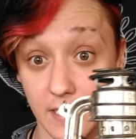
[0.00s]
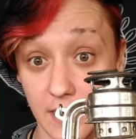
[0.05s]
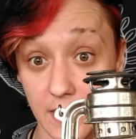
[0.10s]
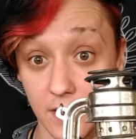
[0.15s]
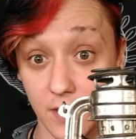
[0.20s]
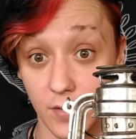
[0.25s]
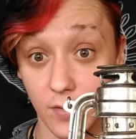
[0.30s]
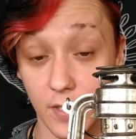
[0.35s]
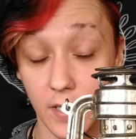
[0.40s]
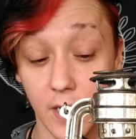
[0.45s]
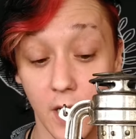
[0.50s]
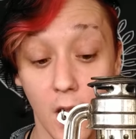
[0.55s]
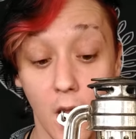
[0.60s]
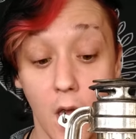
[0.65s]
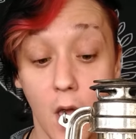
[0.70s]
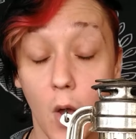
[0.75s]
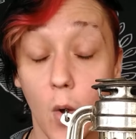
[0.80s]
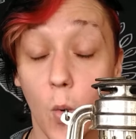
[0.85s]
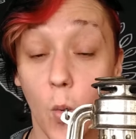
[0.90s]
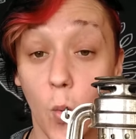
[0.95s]
see through it.
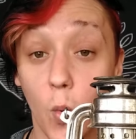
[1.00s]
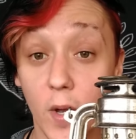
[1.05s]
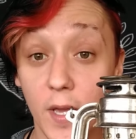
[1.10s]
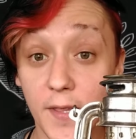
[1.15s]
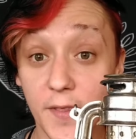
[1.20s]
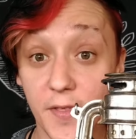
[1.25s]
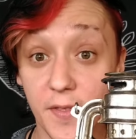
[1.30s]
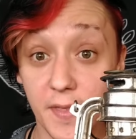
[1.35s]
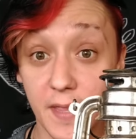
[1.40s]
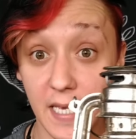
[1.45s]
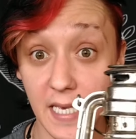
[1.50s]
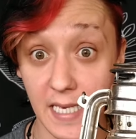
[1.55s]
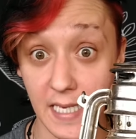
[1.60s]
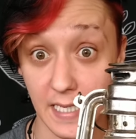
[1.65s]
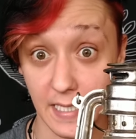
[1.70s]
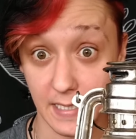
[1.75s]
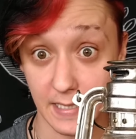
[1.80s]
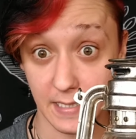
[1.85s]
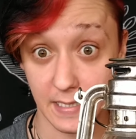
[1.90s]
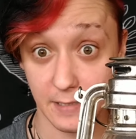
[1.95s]
With
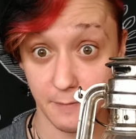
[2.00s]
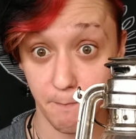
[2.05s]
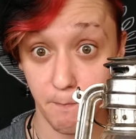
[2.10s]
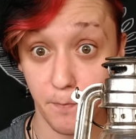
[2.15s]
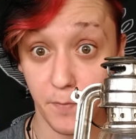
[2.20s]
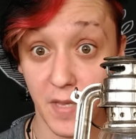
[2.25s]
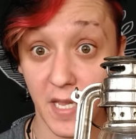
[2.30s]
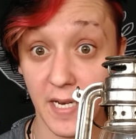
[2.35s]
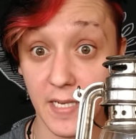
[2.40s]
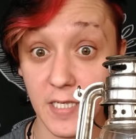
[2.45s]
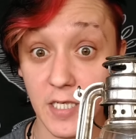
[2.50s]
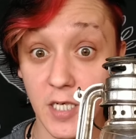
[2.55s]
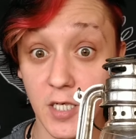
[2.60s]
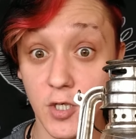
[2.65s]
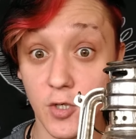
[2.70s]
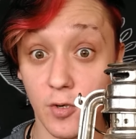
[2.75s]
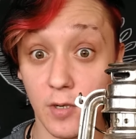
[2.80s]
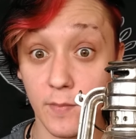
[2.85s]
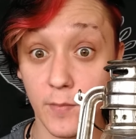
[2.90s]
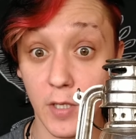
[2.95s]
these, it is
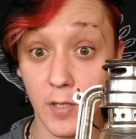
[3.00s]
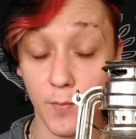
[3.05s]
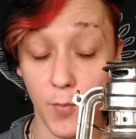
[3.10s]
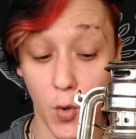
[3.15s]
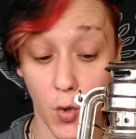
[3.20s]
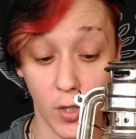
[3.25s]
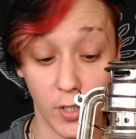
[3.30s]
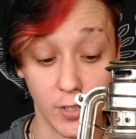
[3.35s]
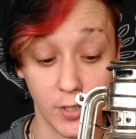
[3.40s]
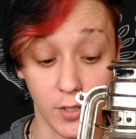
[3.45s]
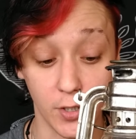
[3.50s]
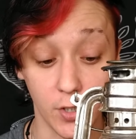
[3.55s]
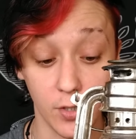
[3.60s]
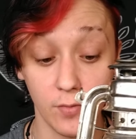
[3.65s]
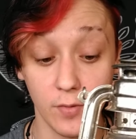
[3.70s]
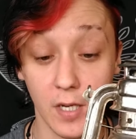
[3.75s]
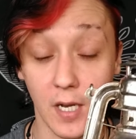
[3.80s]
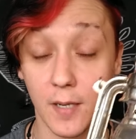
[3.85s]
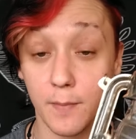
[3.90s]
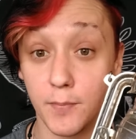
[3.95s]
extremely important. Do
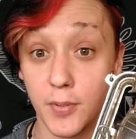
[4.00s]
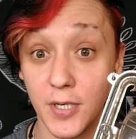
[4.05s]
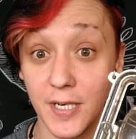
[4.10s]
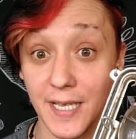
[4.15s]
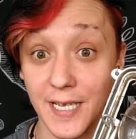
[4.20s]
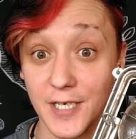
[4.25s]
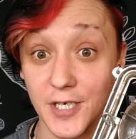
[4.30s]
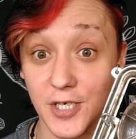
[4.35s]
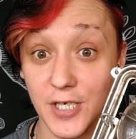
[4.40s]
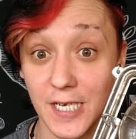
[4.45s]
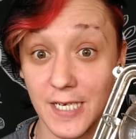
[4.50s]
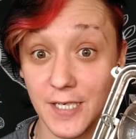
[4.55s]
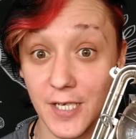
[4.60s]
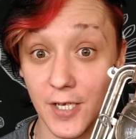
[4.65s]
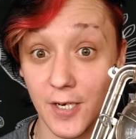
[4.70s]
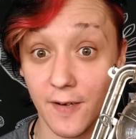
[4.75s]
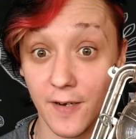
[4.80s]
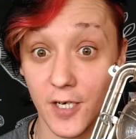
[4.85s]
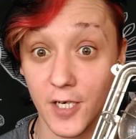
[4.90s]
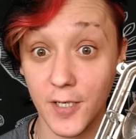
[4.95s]
not put a shit
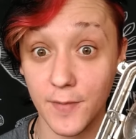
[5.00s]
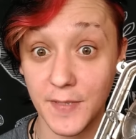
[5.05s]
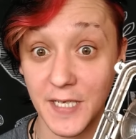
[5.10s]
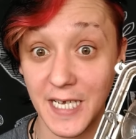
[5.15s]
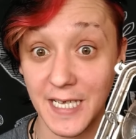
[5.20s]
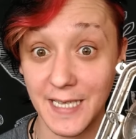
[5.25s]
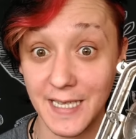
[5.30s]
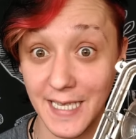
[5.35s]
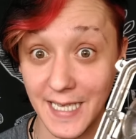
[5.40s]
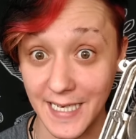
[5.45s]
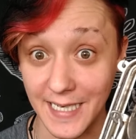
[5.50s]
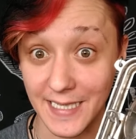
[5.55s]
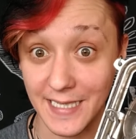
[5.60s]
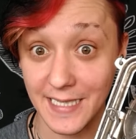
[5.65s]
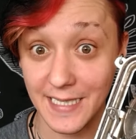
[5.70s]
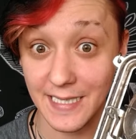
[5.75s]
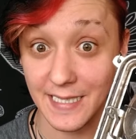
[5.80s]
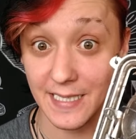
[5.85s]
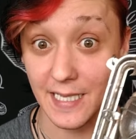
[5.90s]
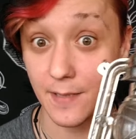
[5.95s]
ton of herbs in
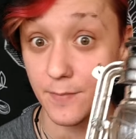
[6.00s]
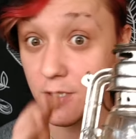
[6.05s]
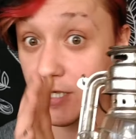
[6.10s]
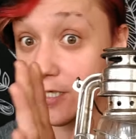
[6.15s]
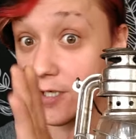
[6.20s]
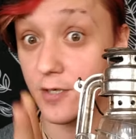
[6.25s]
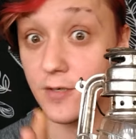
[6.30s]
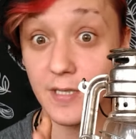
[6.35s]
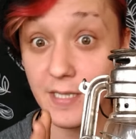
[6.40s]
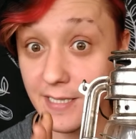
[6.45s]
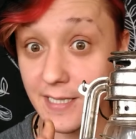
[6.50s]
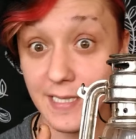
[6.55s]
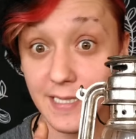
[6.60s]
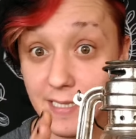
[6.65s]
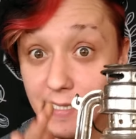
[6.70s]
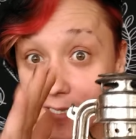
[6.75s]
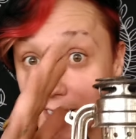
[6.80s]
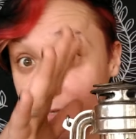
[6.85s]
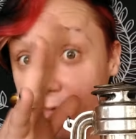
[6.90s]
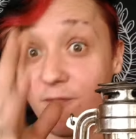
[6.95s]
this. I'm just using
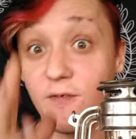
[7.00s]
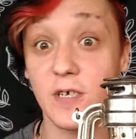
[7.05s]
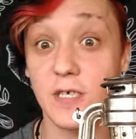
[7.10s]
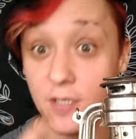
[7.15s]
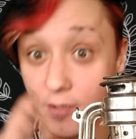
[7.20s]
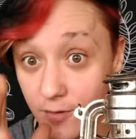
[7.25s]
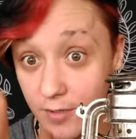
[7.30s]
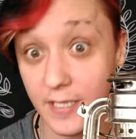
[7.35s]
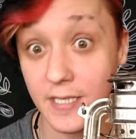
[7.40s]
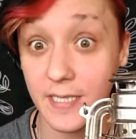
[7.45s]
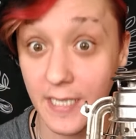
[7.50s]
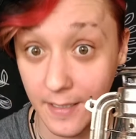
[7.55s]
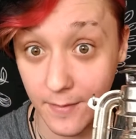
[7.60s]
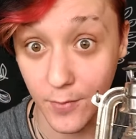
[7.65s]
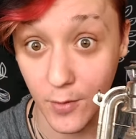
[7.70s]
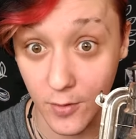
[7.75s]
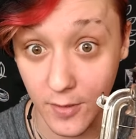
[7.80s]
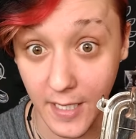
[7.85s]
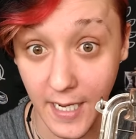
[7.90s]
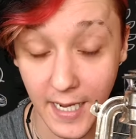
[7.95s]
this as a physical
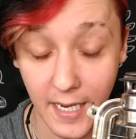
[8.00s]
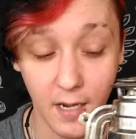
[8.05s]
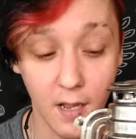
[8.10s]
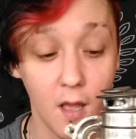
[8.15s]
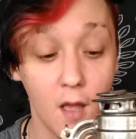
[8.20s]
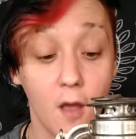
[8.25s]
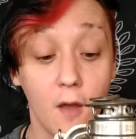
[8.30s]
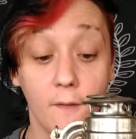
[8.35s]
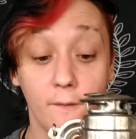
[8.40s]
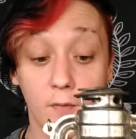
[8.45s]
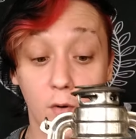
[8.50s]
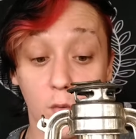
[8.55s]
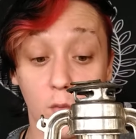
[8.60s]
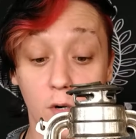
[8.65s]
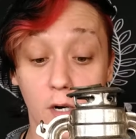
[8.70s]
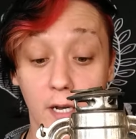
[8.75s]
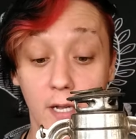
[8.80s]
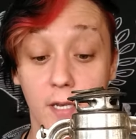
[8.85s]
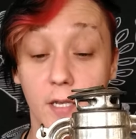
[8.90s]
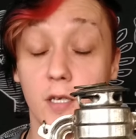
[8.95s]
example, right? For
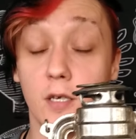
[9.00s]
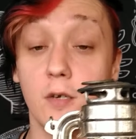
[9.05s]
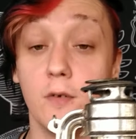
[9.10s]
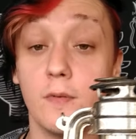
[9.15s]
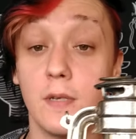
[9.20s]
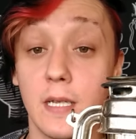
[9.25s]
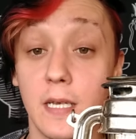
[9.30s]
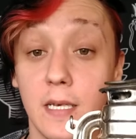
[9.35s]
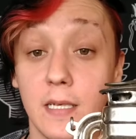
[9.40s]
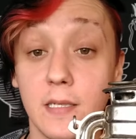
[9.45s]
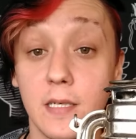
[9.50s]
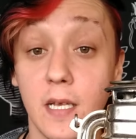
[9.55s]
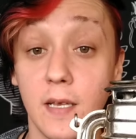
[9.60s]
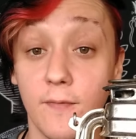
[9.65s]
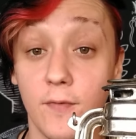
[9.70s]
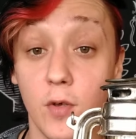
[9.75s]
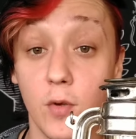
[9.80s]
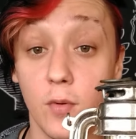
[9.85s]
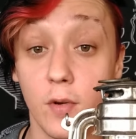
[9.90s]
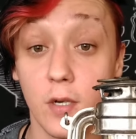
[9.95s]
one, you need to,
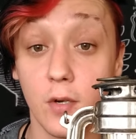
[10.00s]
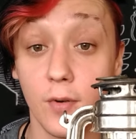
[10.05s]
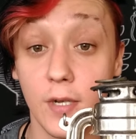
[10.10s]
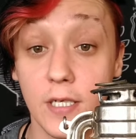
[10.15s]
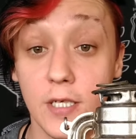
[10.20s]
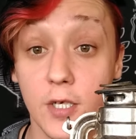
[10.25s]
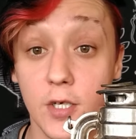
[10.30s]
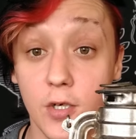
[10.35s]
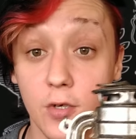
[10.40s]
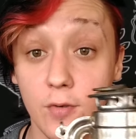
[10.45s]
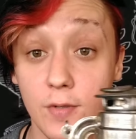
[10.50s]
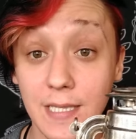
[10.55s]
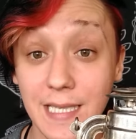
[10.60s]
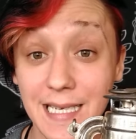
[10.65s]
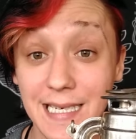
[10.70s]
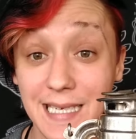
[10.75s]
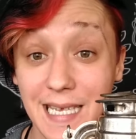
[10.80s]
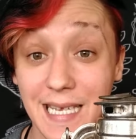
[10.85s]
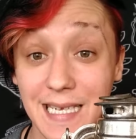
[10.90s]
if you are going to use this